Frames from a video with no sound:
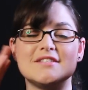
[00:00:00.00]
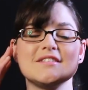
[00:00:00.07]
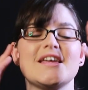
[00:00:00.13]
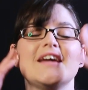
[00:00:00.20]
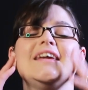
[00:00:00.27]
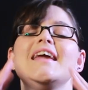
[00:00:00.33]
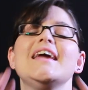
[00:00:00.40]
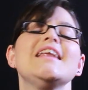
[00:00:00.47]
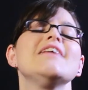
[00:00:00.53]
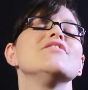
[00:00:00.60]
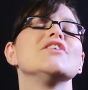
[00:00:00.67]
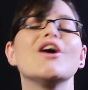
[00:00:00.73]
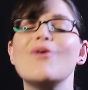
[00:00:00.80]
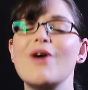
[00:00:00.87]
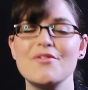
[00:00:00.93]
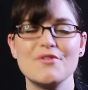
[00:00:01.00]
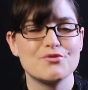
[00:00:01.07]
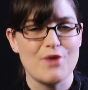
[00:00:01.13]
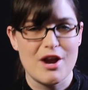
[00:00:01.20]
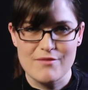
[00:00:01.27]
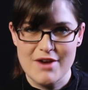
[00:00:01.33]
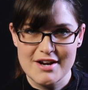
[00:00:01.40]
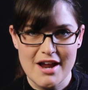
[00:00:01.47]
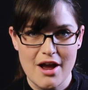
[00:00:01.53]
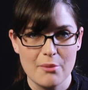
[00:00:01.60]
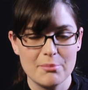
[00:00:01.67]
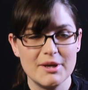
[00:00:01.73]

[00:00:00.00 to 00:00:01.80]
just I can't even go on this rant right now.